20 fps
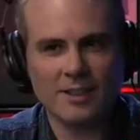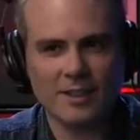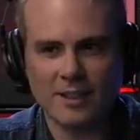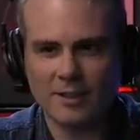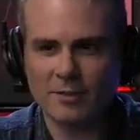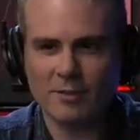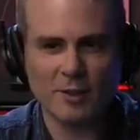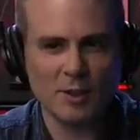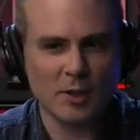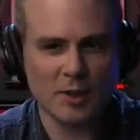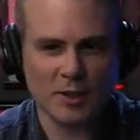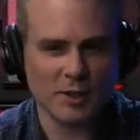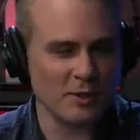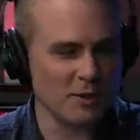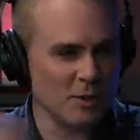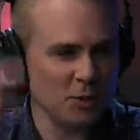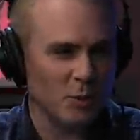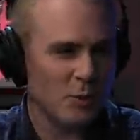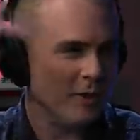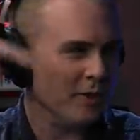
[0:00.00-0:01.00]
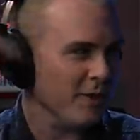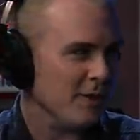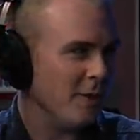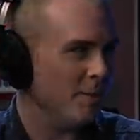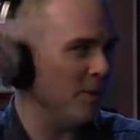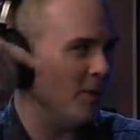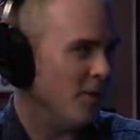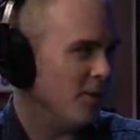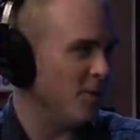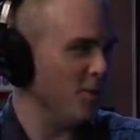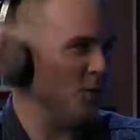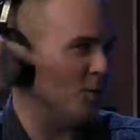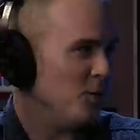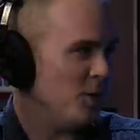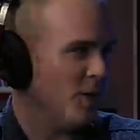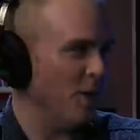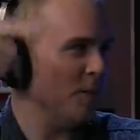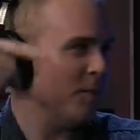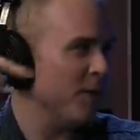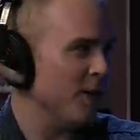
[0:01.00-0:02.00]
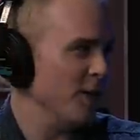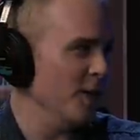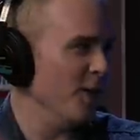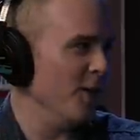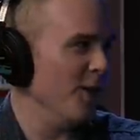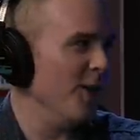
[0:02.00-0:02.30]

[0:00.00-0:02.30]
I feel like it's doing something to me up here.